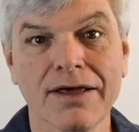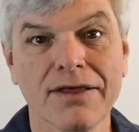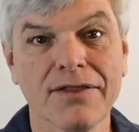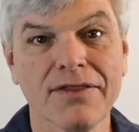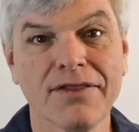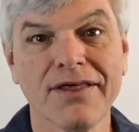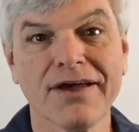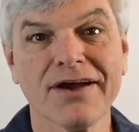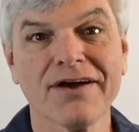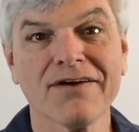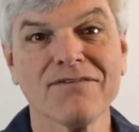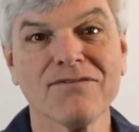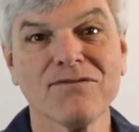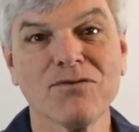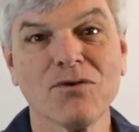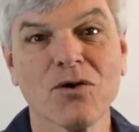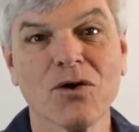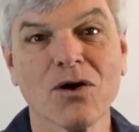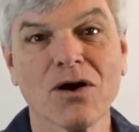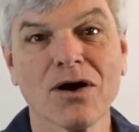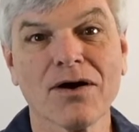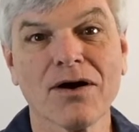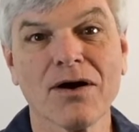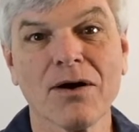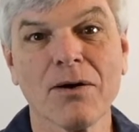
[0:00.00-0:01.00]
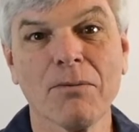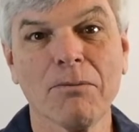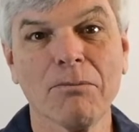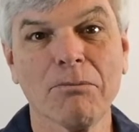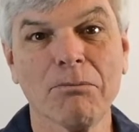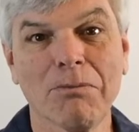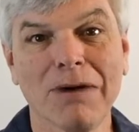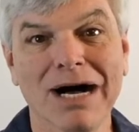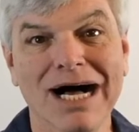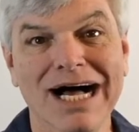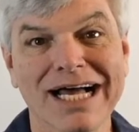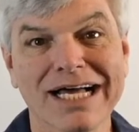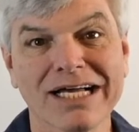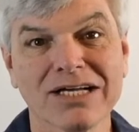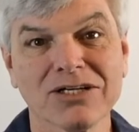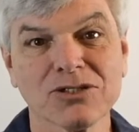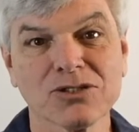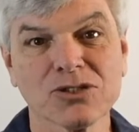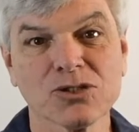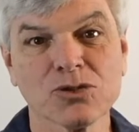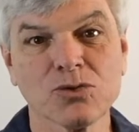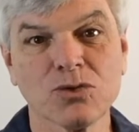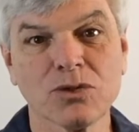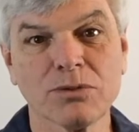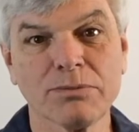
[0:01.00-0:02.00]
Therefore,
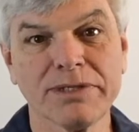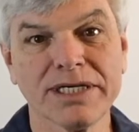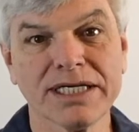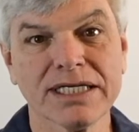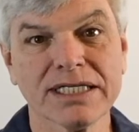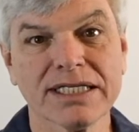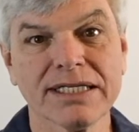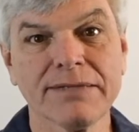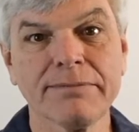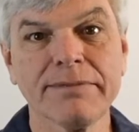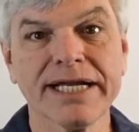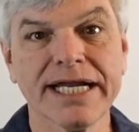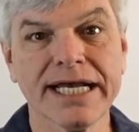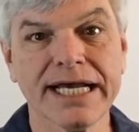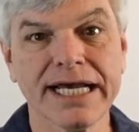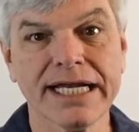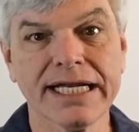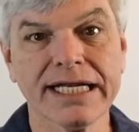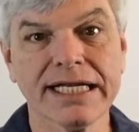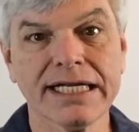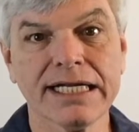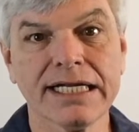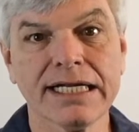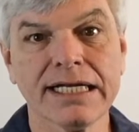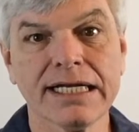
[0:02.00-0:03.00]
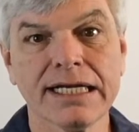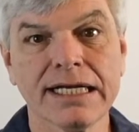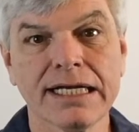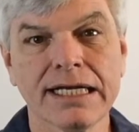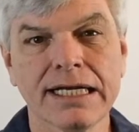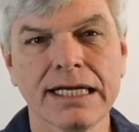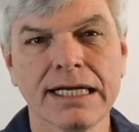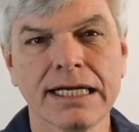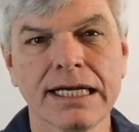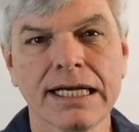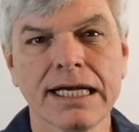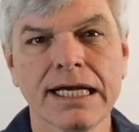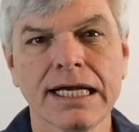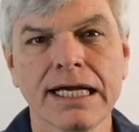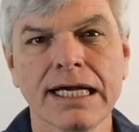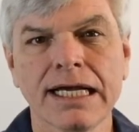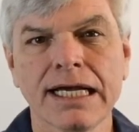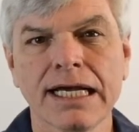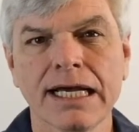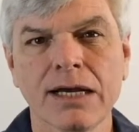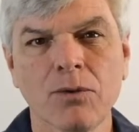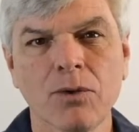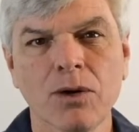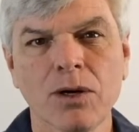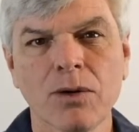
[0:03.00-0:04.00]
miles will be eliminated.
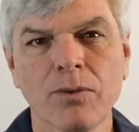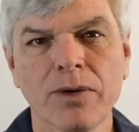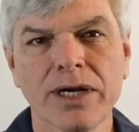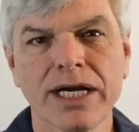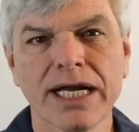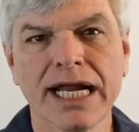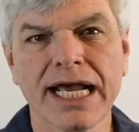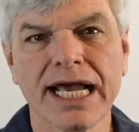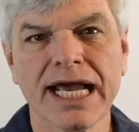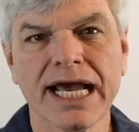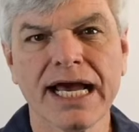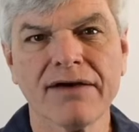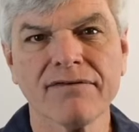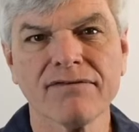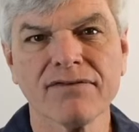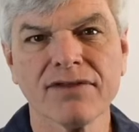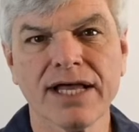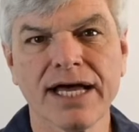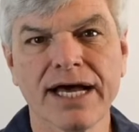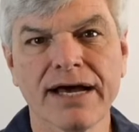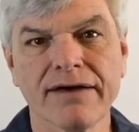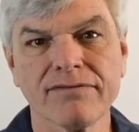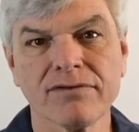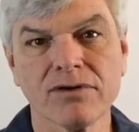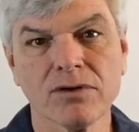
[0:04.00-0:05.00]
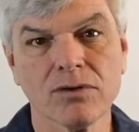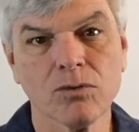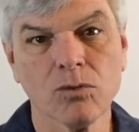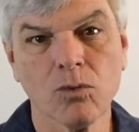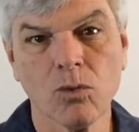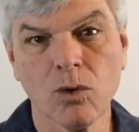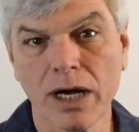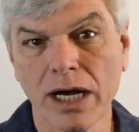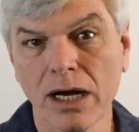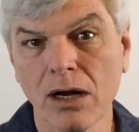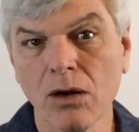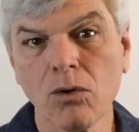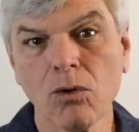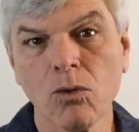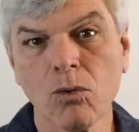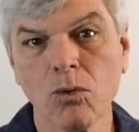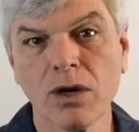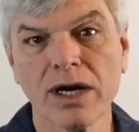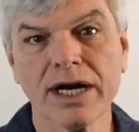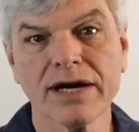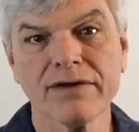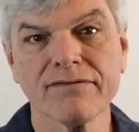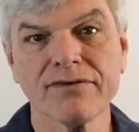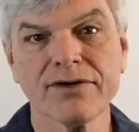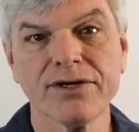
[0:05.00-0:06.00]
And what are we going to have left? Well,
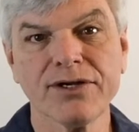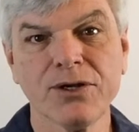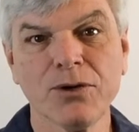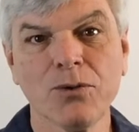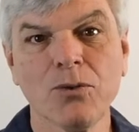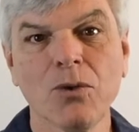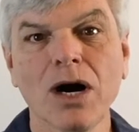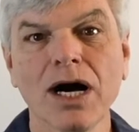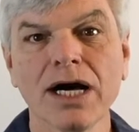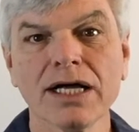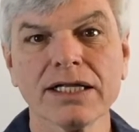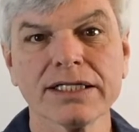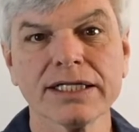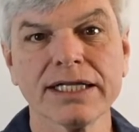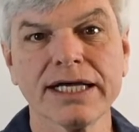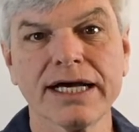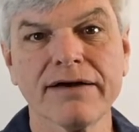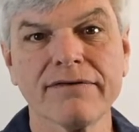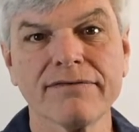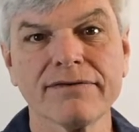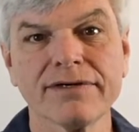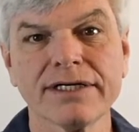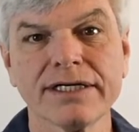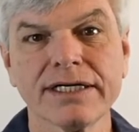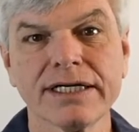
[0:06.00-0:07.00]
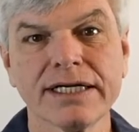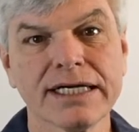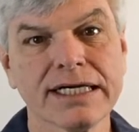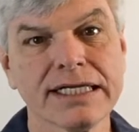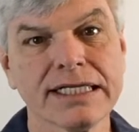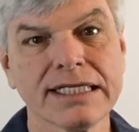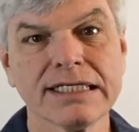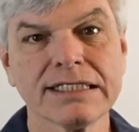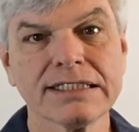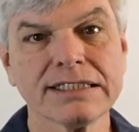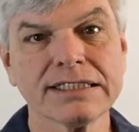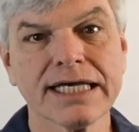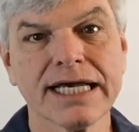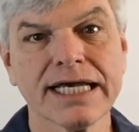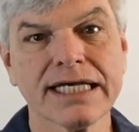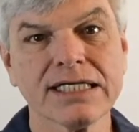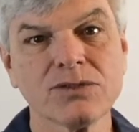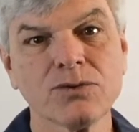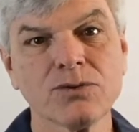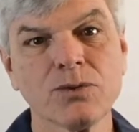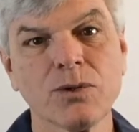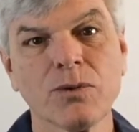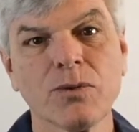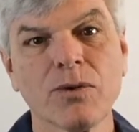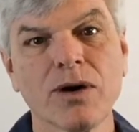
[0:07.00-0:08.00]
whatever you want left. In this
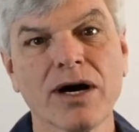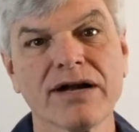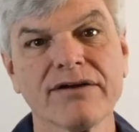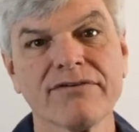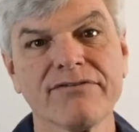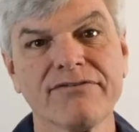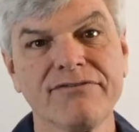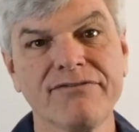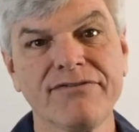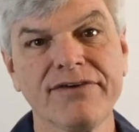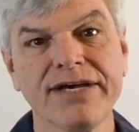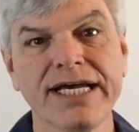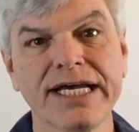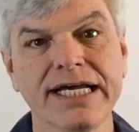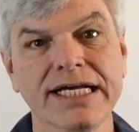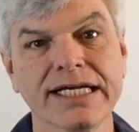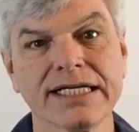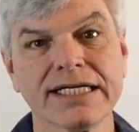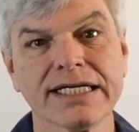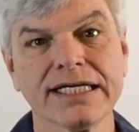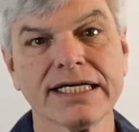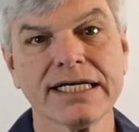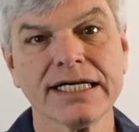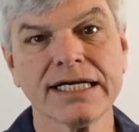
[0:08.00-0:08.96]
case, we want feet.